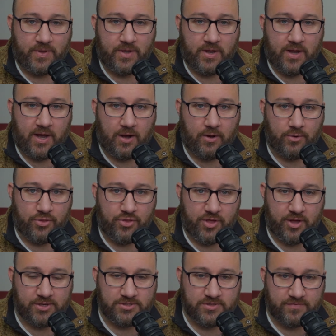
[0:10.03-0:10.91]
how
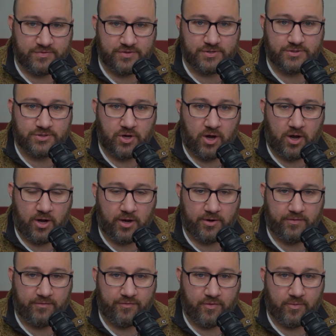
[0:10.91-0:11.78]
things have just
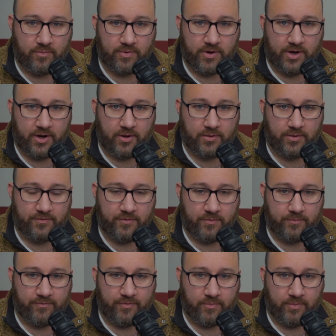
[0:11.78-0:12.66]
gone from
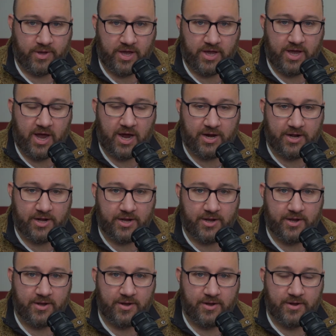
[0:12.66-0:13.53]
from
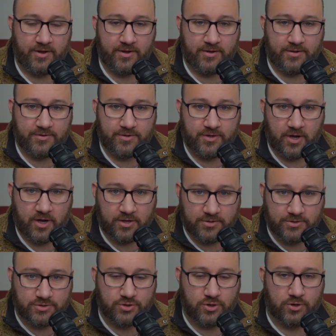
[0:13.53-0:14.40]
chaotic to
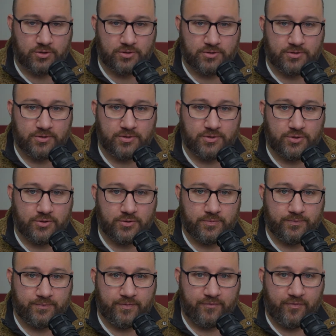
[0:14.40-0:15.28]
uncertain
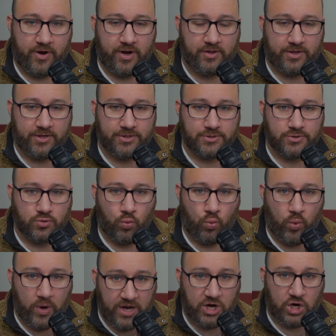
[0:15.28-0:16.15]
to frankly just
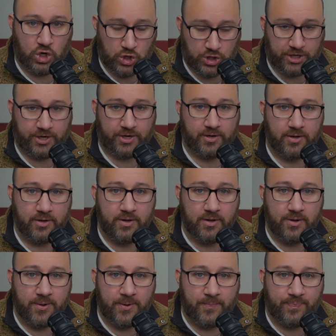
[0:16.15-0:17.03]
weird,
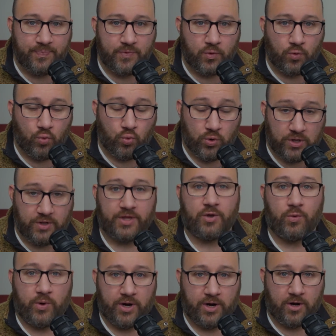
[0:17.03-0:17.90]

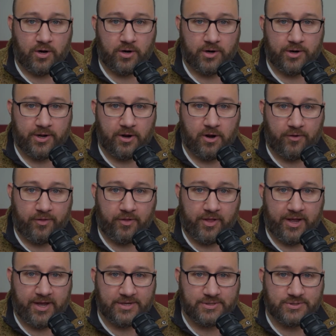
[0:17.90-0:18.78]
really weird here in the
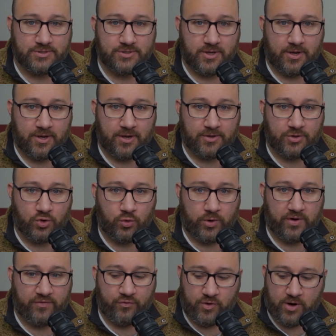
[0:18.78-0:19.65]
last
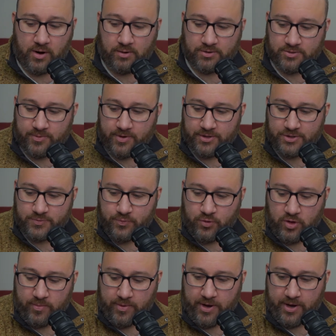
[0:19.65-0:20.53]
24 hours. I'm going to just
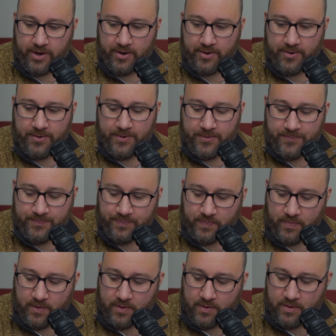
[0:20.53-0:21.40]
pull up I
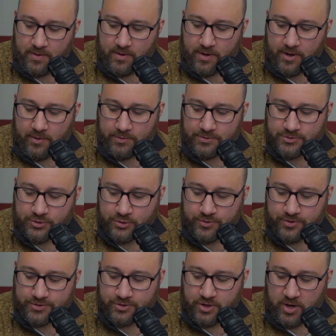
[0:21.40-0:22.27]
always
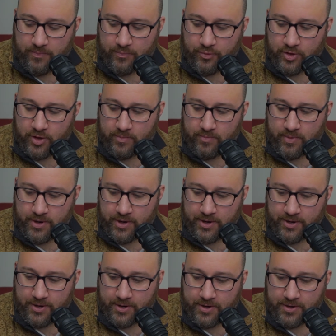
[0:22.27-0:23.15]
do this here. I pull up
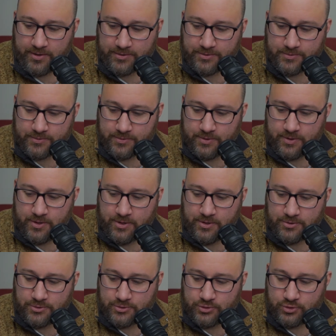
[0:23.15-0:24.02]
my
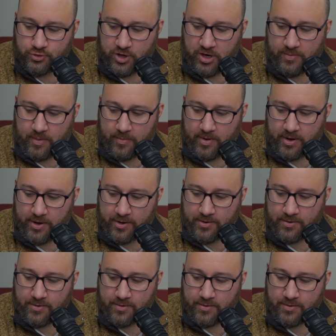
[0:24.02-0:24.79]
stream on my